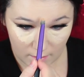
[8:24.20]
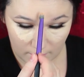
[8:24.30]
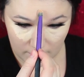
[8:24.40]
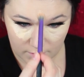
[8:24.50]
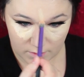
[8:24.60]

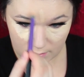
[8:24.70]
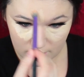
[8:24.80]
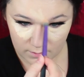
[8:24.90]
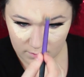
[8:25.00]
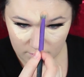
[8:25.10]
And then just a
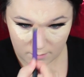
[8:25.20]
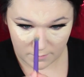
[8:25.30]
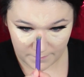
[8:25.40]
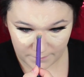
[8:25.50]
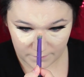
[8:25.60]

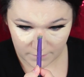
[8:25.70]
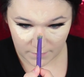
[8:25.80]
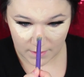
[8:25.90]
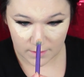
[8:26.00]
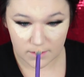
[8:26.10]
little
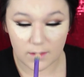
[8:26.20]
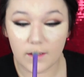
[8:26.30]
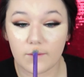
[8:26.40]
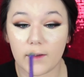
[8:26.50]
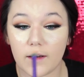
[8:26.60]
to
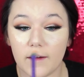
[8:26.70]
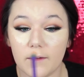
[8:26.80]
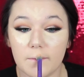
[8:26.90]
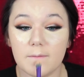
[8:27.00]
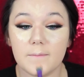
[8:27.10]
even out.